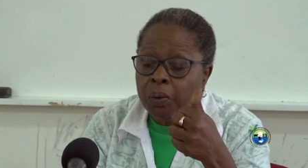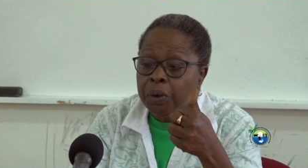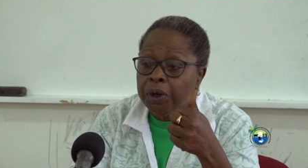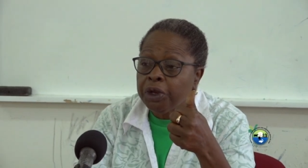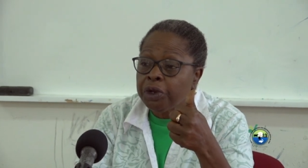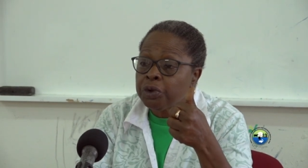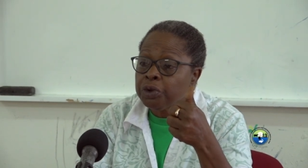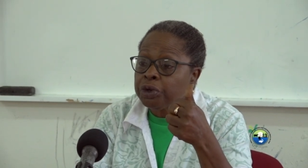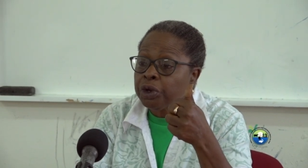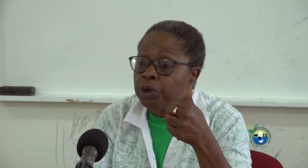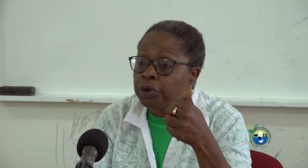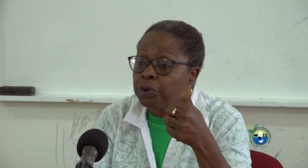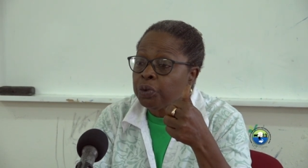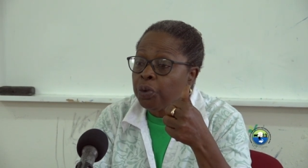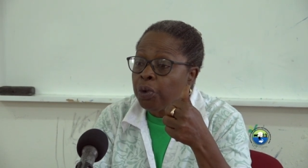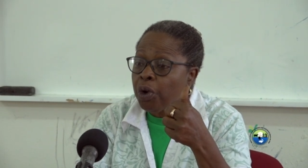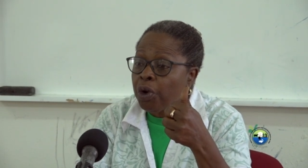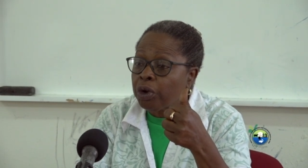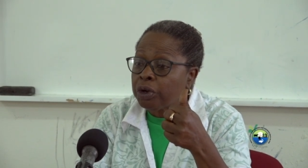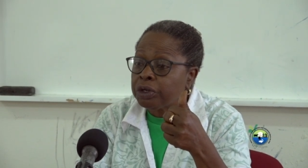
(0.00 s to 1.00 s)
We do not
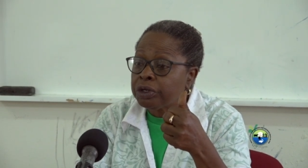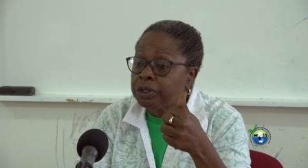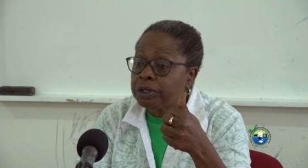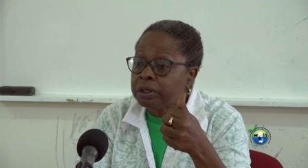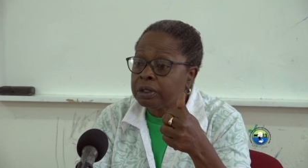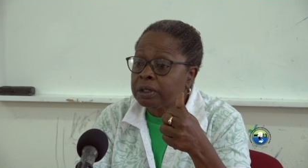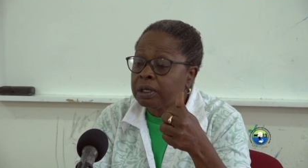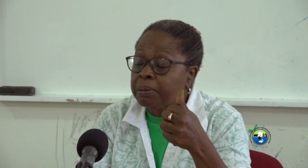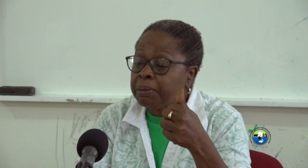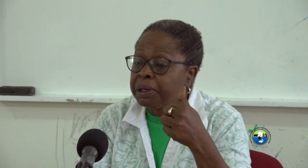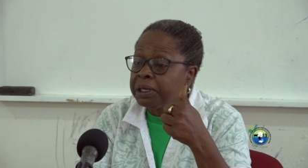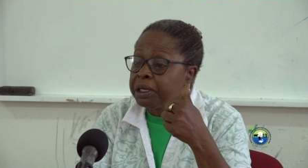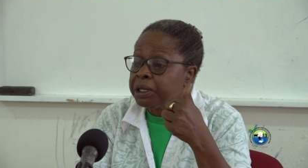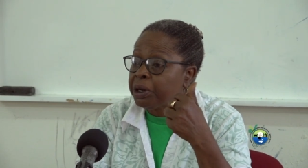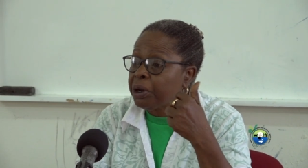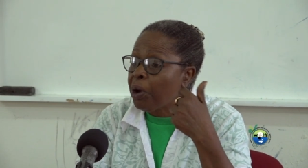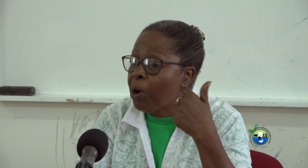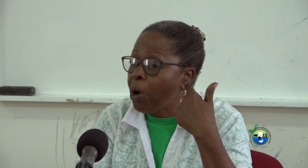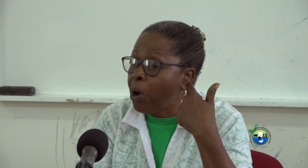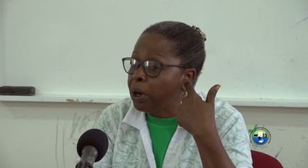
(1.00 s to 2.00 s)
want somebody
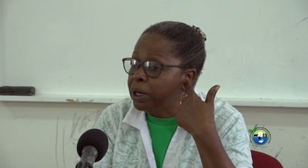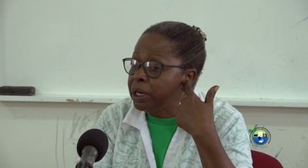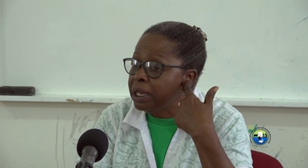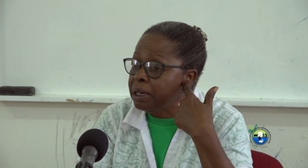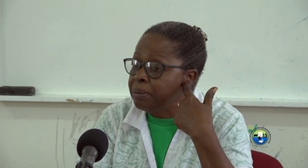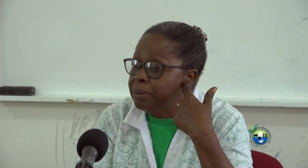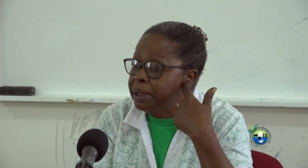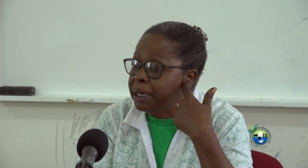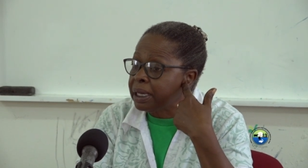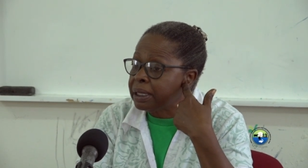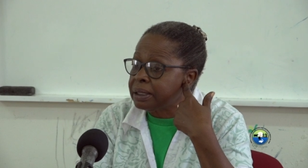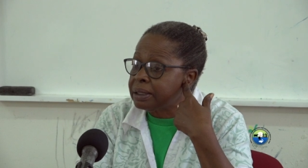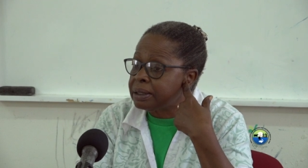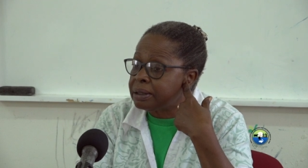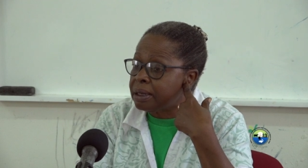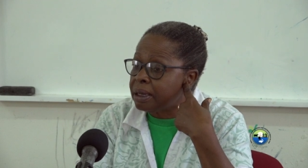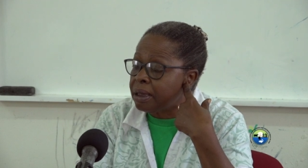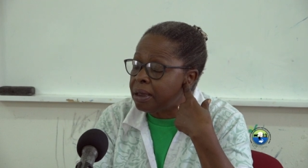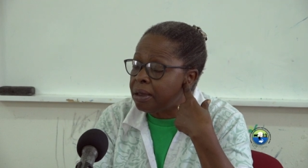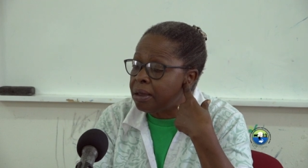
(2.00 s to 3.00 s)
calling me and
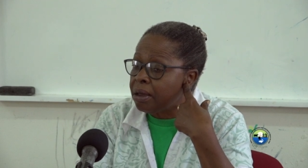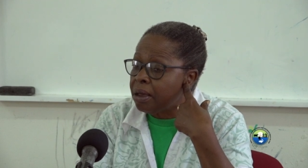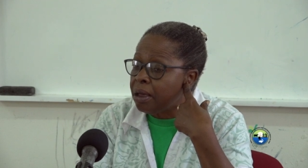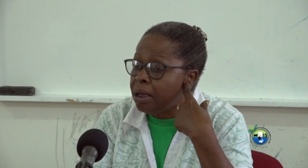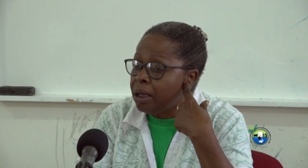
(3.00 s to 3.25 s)
say,